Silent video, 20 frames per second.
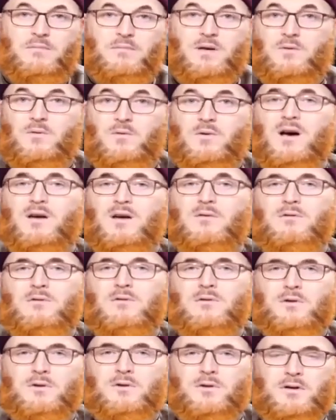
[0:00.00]
Meanwhile, we'll
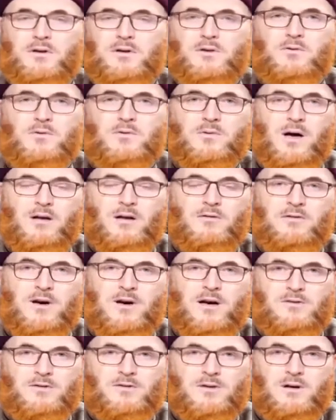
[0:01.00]
continue to
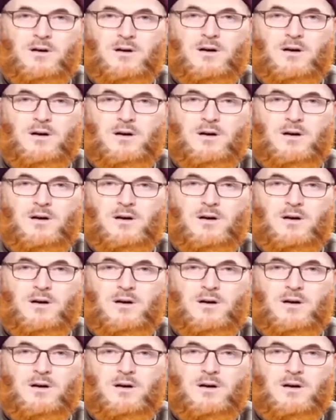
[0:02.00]
advise her.